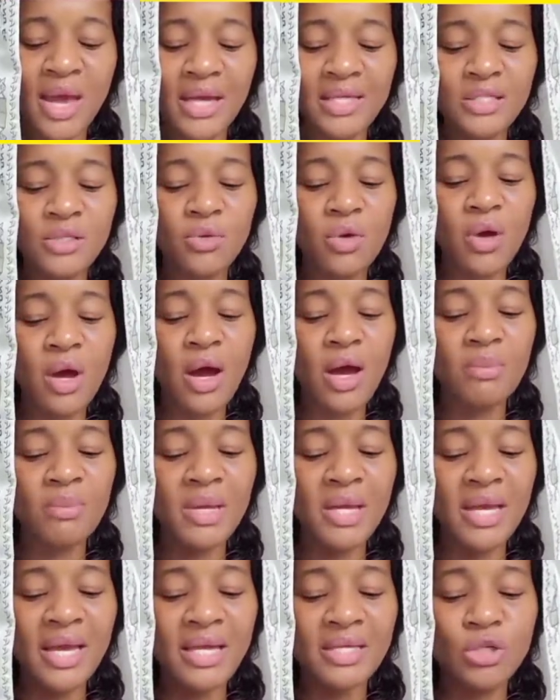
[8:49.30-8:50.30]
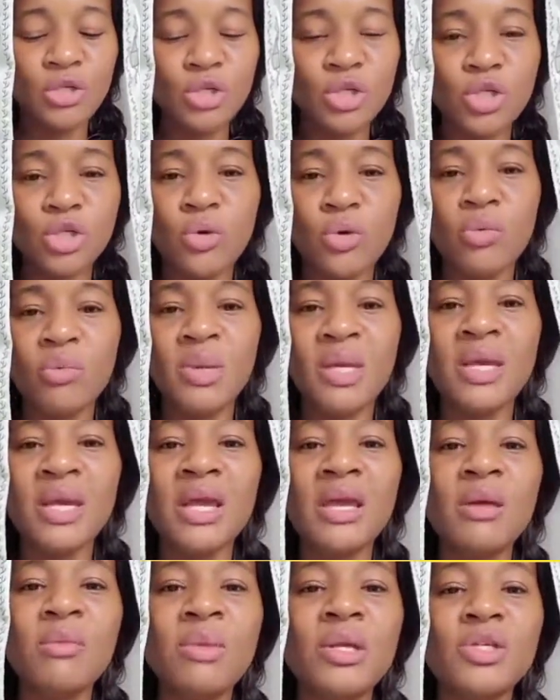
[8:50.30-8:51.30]
And so God began to show
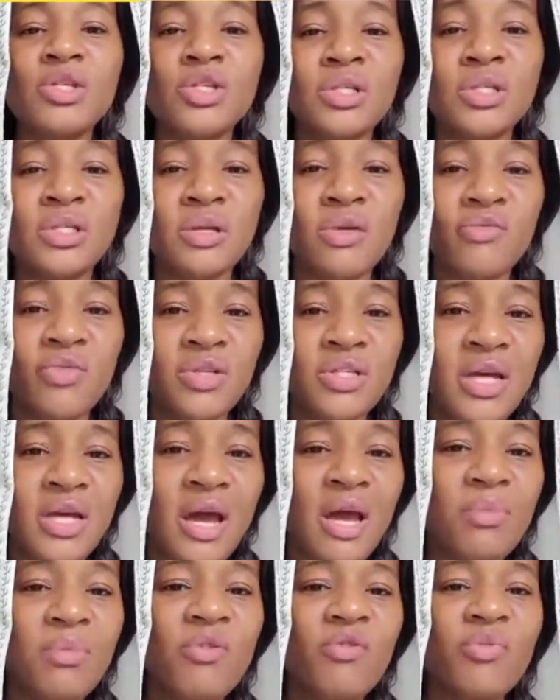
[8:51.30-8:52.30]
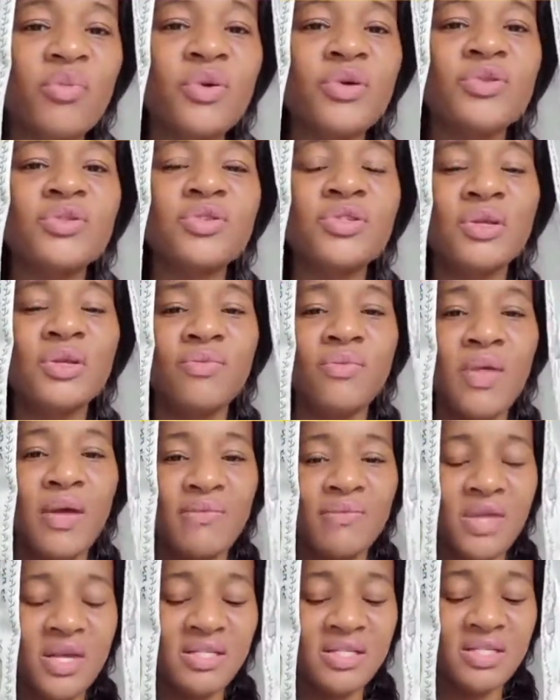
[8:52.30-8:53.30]
me images of the type of person that
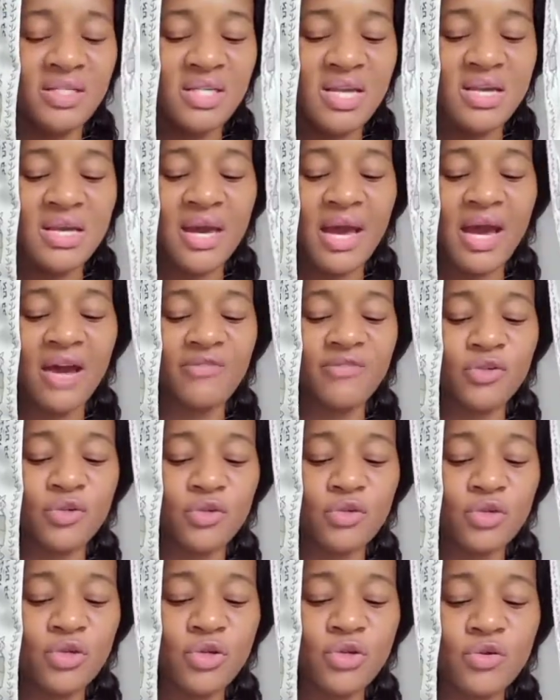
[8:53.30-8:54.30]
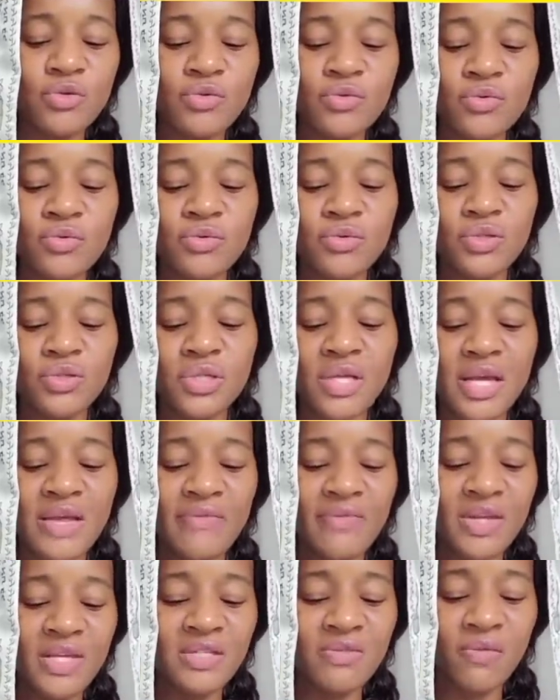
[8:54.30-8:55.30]
they seek after to use in
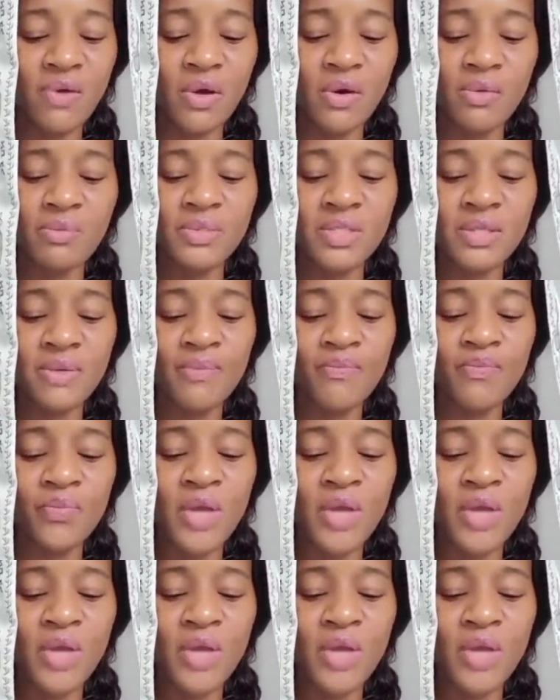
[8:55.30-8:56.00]
these films.